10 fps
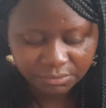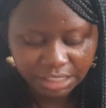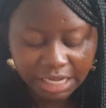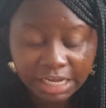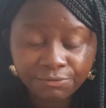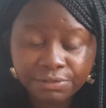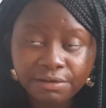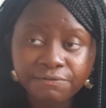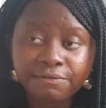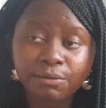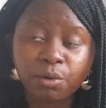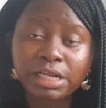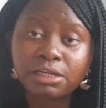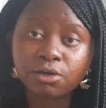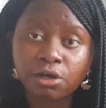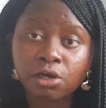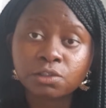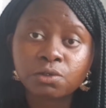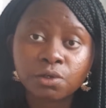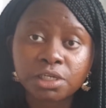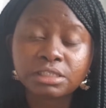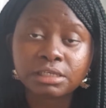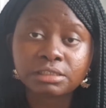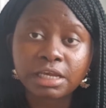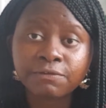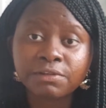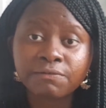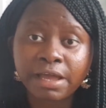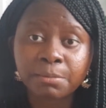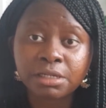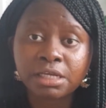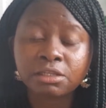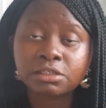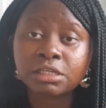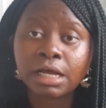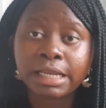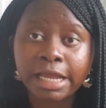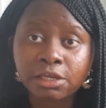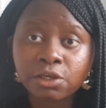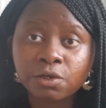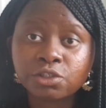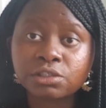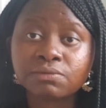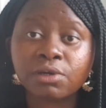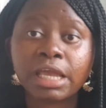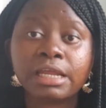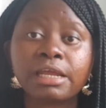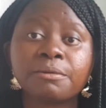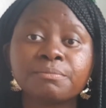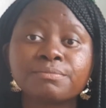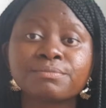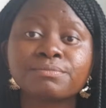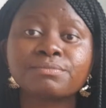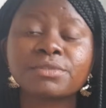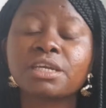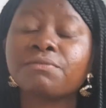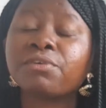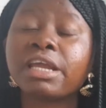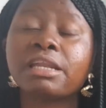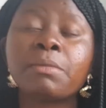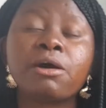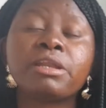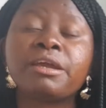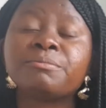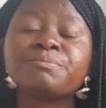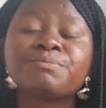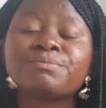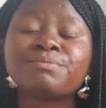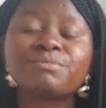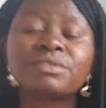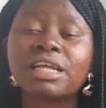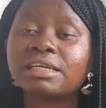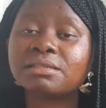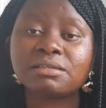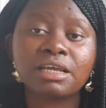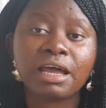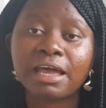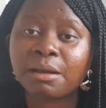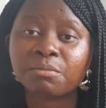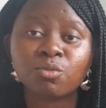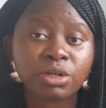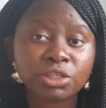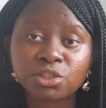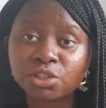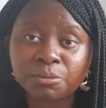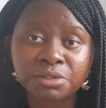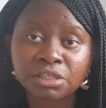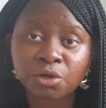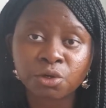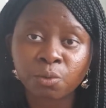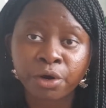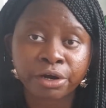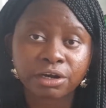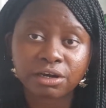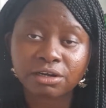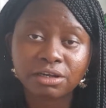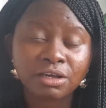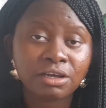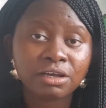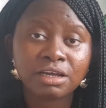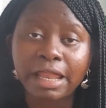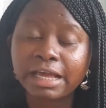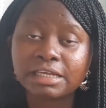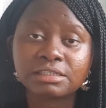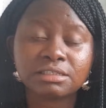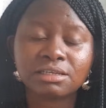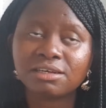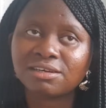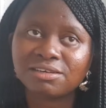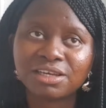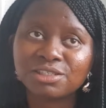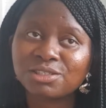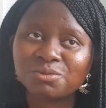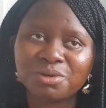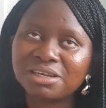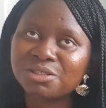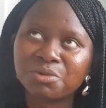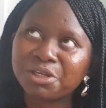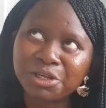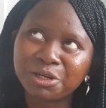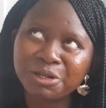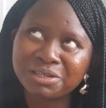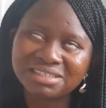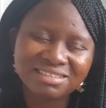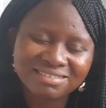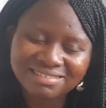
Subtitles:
if the what I not also notice is if the family does not like you, just forget it. Forget about it. That relationship is not gonna work. Like it's ridiculous.